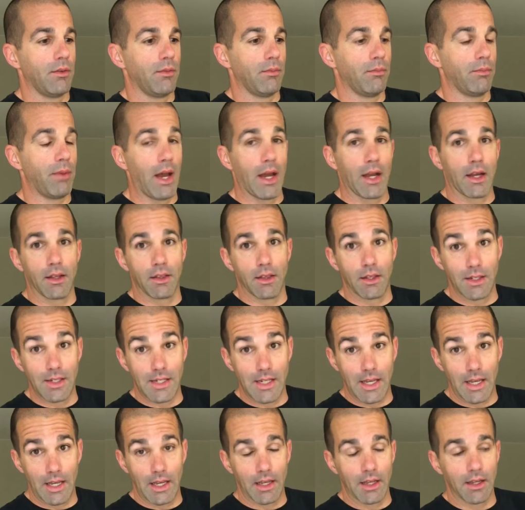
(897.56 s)
back in the
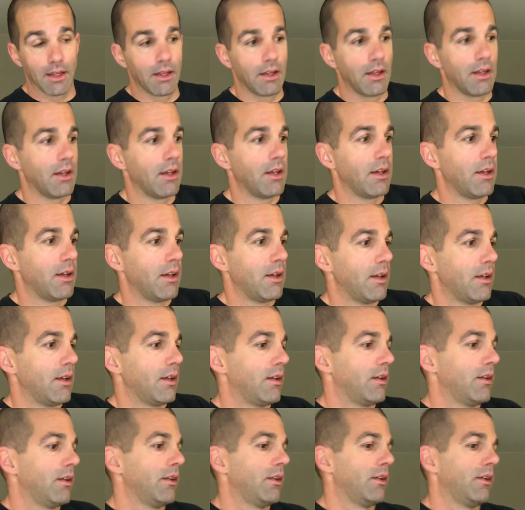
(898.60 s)
day,
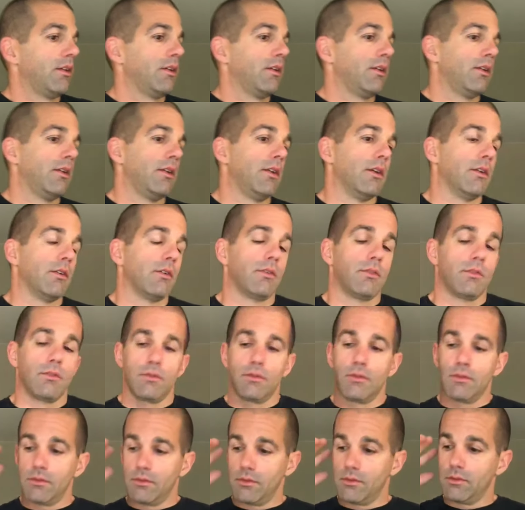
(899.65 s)
you know,
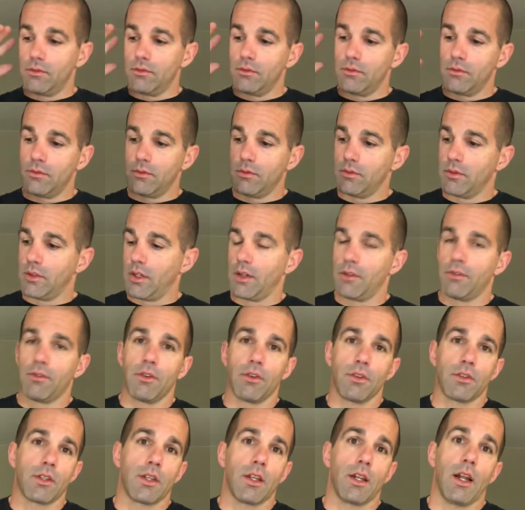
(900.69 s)
when I
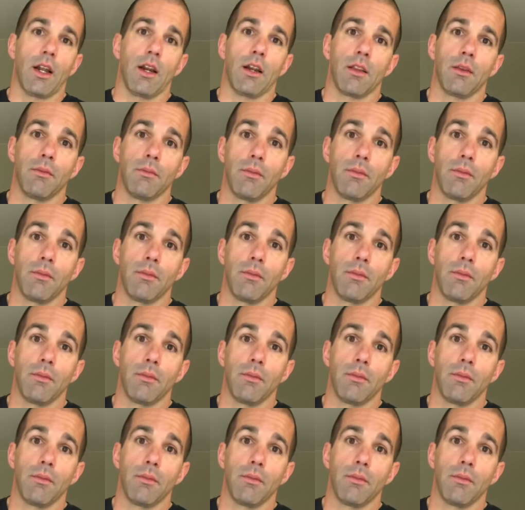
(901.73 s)
first got out of the